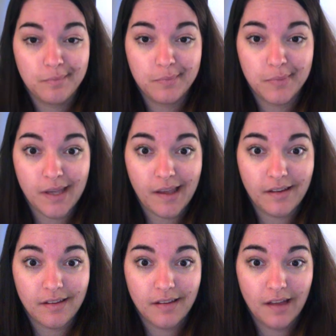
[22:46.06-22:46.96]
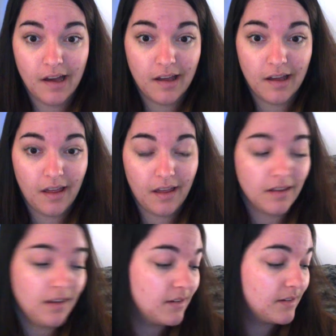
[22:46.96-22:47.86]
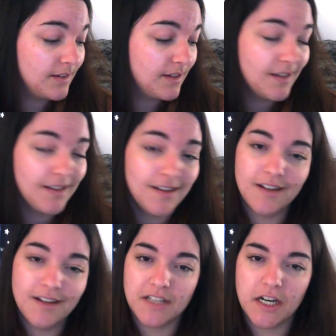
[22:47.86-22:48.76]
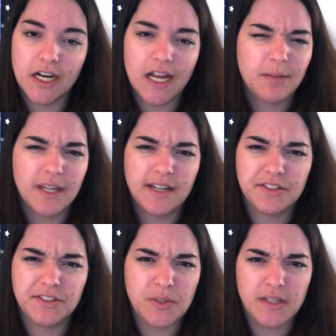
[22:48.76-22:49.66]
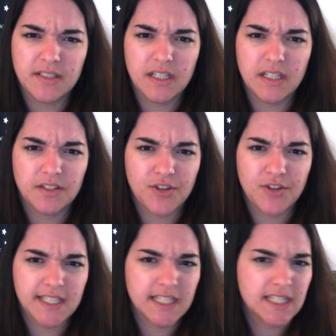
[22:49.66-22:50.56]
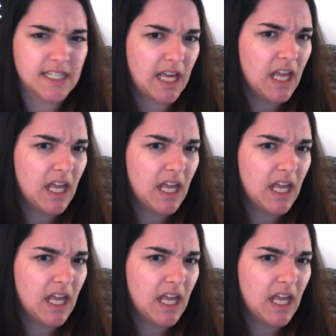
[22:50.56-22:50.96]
But yeah, sorry, I'm getting so easily distracted today.